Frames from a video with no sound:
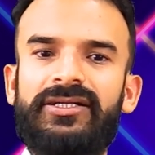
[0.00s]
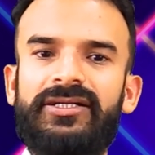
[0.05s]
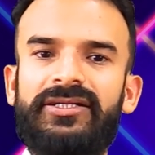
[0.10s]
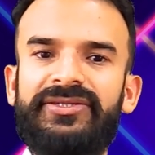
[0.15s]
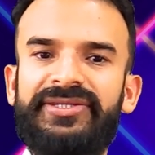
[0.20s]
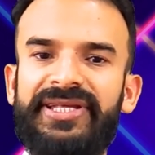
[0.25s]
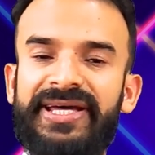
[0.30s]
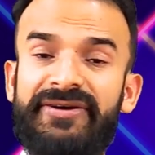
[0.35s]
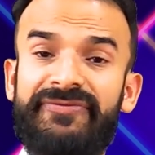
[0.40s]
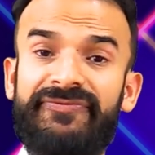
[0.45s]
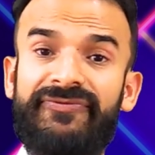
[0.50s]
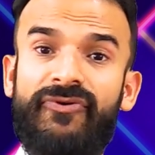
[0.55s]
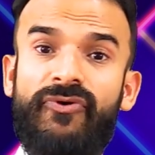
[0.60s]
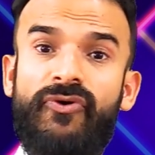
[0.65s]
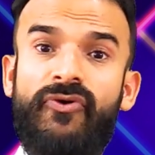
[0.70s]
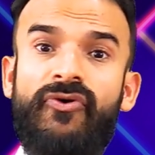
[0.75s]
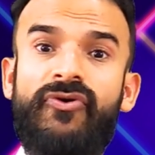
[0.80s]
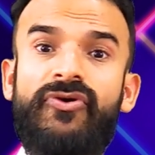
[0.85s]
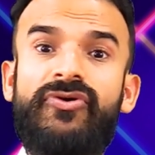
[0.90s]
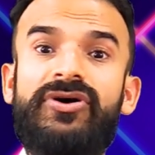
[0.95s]

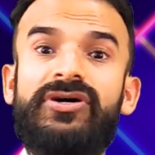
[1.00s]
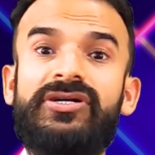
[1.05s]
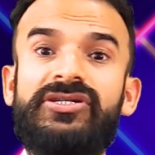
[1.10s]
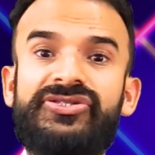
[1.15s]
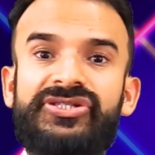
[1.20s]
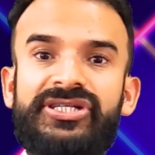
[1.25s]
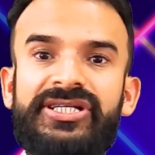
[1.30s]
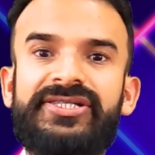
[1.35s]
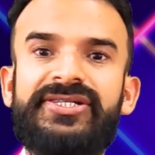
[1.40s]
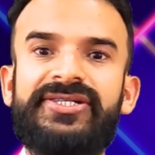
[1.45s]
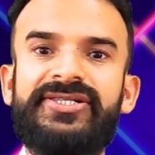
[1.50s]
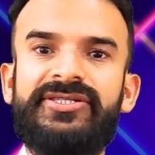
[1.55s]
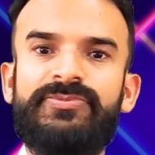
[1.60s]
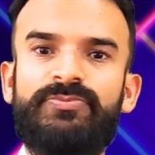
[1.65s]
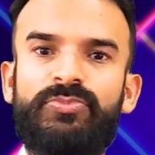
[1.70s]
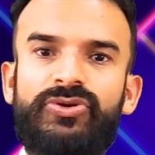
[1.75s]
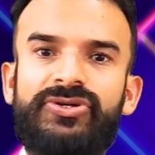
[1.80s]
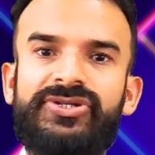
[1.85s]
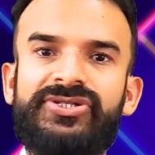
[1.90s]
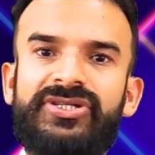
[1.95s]
Therefore, Jesus
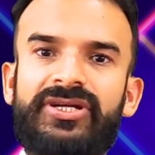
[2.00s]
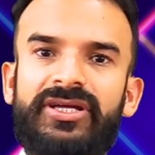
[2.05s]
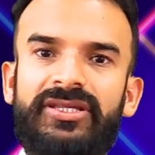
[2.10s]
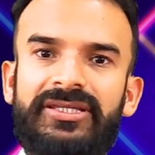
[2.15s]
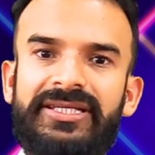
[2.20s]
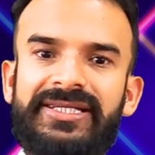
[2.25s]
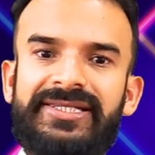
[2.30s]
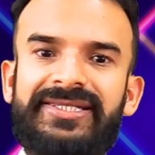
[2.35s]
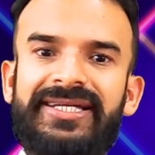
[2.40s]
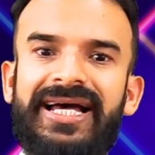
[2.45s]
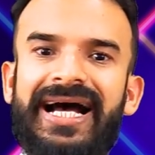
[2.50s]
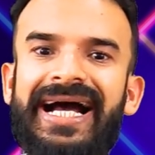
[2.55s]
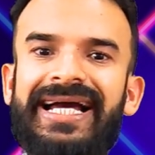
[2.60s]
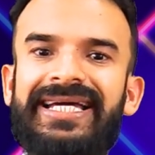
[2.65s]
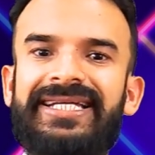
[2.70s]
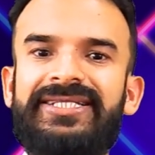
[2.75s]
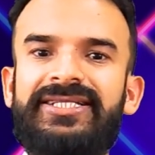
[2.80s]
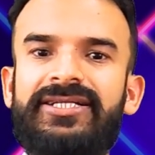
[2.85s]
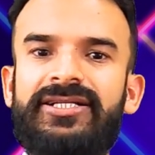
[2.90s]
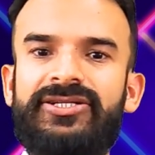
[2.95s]
puts this
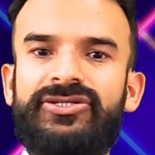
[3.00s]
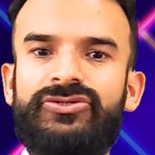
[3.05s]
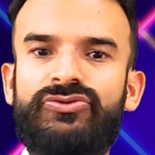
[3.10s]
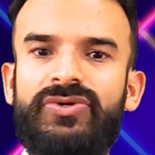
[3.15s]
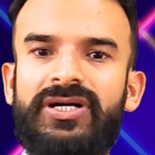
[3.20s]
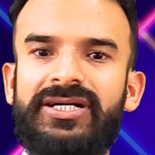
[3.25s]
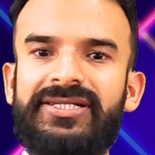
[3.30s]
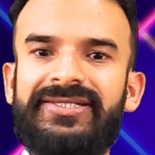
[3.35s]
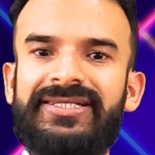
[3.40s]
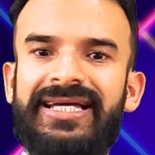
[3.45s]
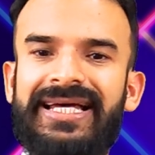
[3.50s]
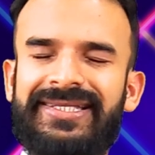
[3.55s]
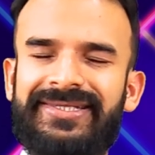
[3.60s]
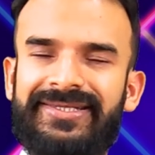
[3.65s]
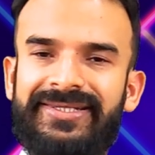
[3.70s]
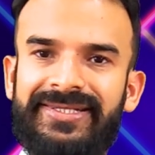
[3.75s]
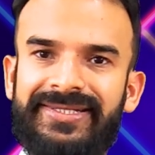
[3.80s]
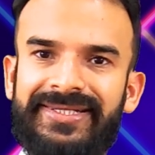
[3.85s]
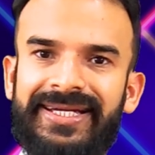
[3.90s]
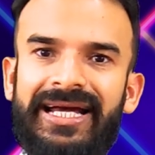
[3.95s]
ideal to us as
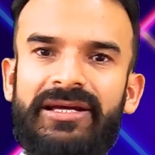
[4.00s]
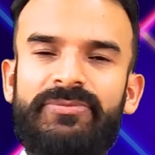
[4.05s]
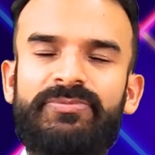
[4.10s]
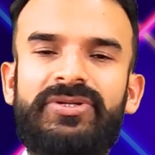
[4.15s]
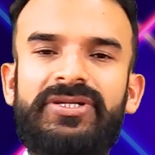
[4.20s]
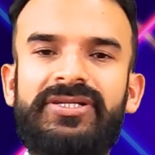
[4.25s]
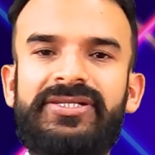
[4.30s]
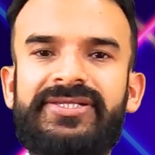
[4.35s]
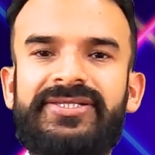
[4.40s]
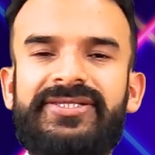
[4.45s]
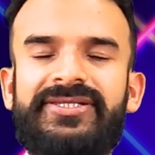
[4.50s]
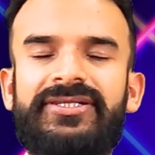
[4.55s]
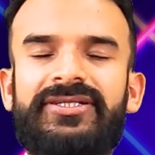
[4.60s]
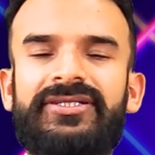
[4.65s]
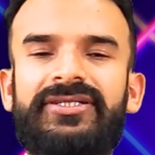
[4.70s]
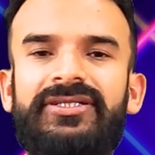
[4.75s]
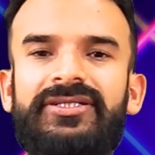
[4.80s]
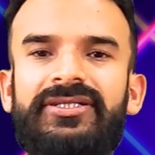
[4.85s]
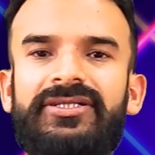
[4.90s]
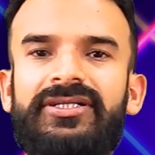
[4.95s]
disciples:
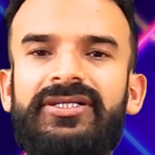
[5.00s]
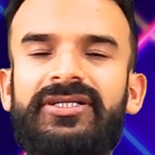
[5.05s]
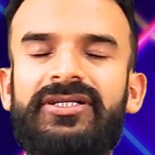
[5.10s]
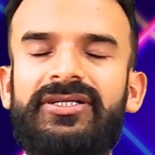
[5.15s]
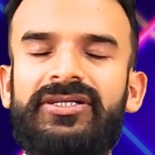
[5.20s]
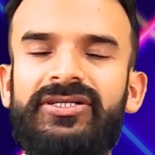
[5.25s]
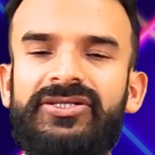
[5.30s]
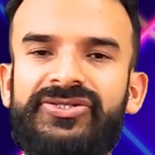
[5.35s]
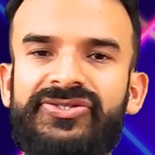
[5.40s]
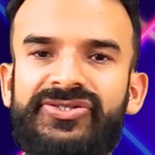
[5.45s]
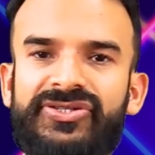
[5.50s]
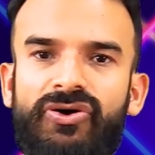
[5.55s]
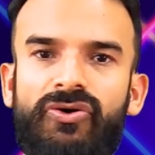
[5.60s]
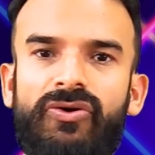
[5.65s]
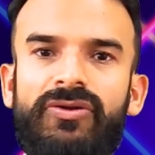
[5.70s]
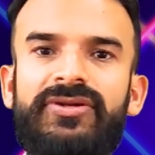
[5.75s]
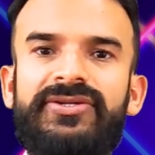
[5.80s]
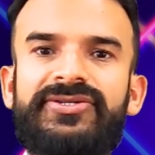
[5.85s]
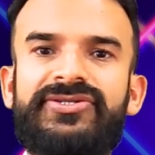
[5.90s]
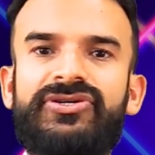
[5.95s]

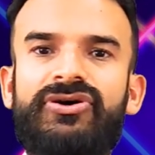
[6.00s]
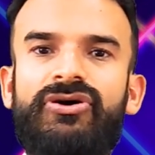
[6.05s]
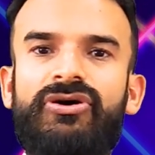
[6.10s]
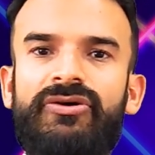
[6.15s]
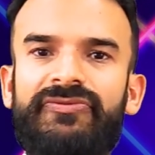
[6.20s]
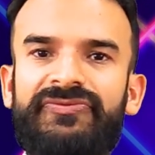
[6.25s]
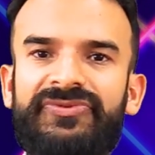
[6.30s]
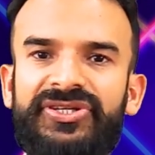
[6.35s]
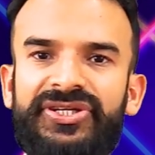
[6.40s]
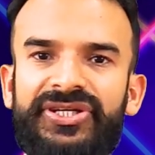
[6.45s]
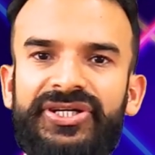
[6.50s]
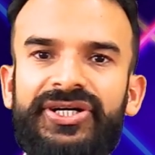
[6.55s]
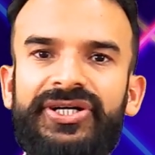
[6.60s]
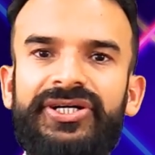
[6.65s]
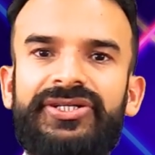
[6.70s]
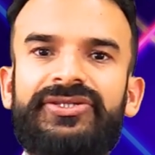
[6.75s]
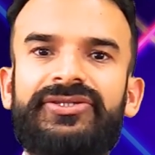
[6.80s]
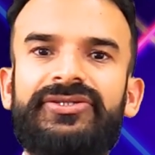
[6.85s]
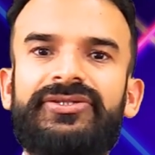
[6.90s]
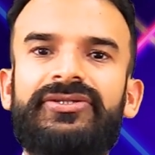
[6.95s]
salt of the
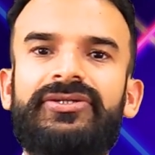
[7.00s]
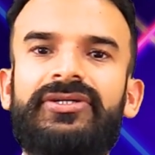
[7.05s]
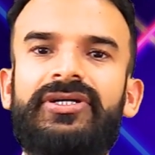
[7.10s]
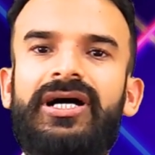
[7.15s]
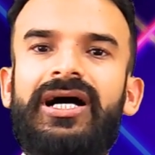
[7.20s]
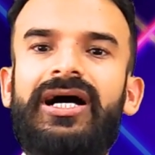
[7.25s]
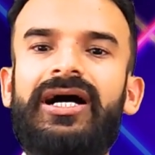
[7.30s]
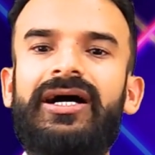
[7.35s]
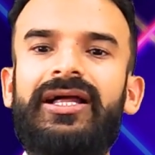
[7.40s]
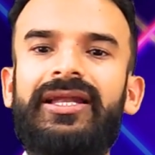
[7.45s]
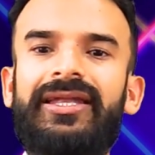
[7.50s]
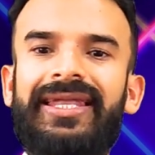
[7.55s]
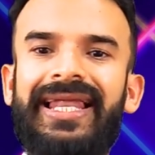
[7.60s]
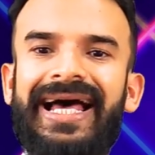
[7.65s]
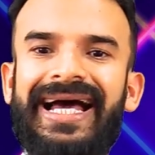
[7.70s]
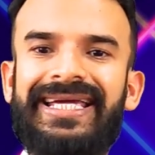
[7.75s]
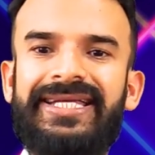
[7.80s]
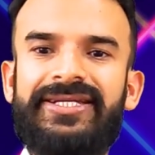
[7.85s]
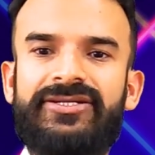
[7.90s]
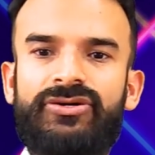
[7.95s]
earth,
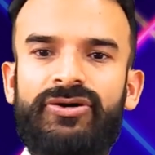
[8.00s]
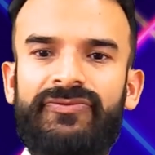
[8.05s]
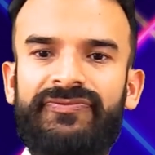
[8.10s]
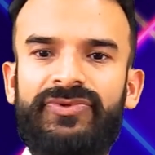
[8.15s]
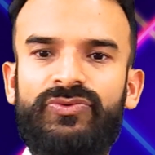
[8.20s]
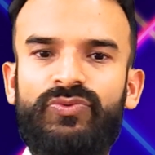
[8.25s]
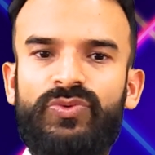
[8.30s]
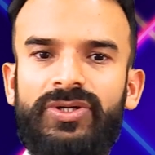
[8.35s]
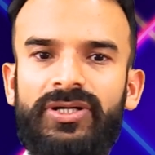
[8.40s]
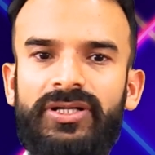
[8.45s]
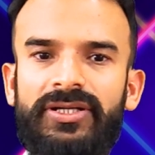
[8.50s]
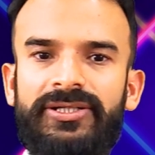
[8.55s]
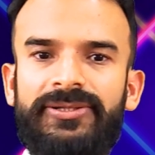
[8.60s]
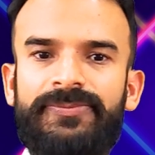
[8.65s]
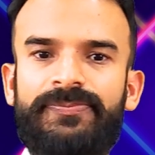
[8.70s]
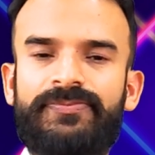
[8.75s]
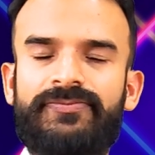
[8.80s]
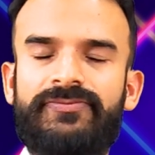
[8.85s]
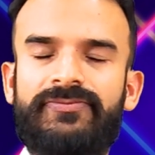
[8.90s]
light of the world.